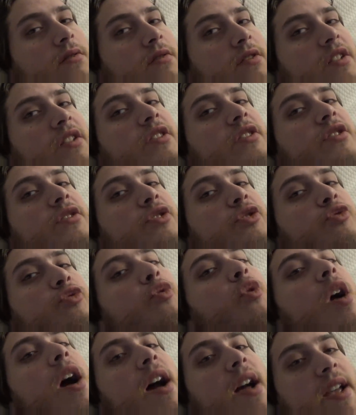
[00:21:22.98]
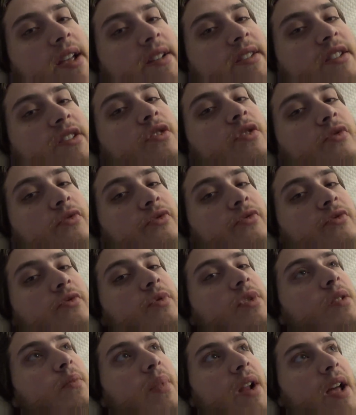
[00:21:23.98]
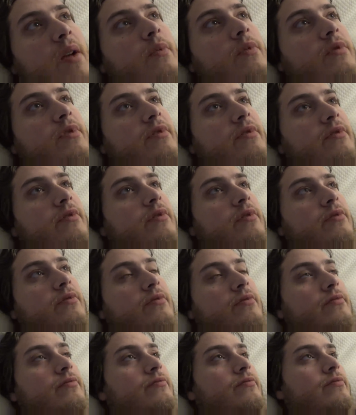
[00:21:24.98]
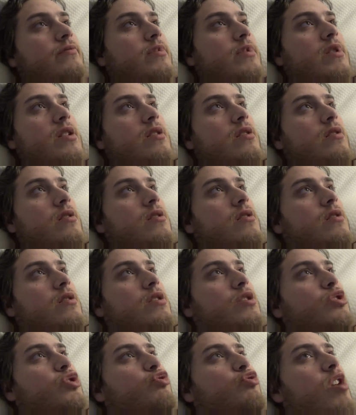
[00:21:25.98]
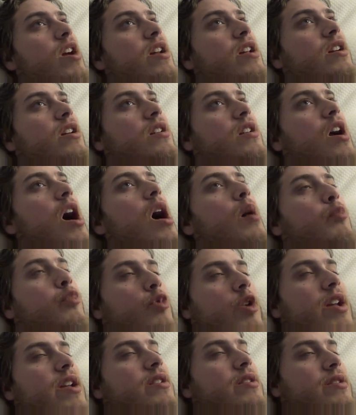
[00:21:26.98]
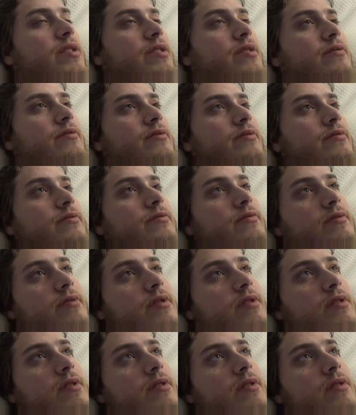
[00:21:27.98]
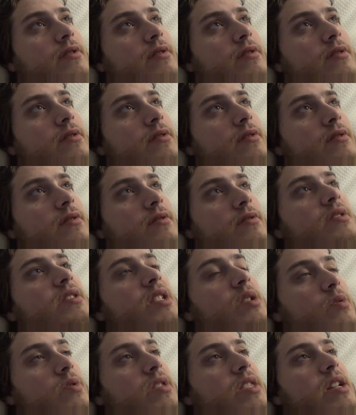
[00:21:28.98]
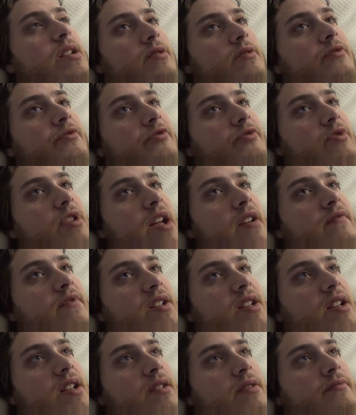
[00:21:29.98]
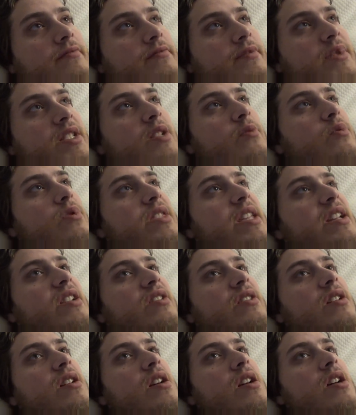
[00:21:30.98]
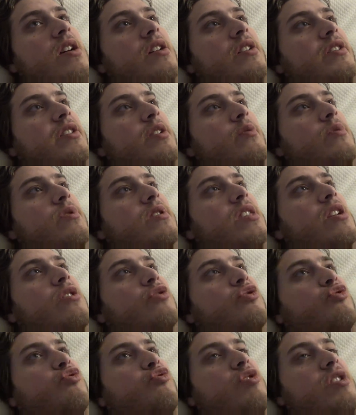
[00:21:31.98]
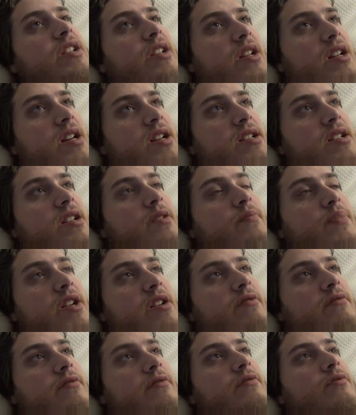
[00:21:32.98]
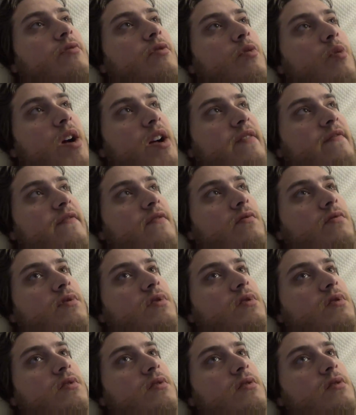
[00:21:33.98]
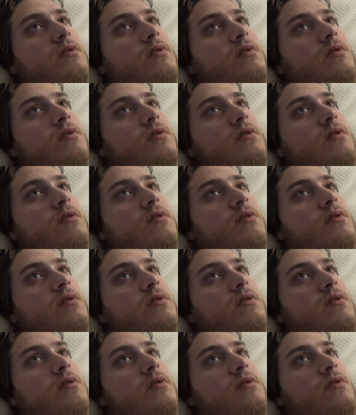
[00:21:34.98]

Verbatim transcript: just try to go through what a black person goes through. Try to comprehend it. See what they go through every day. See what they see what they are treated like compared to a white folks.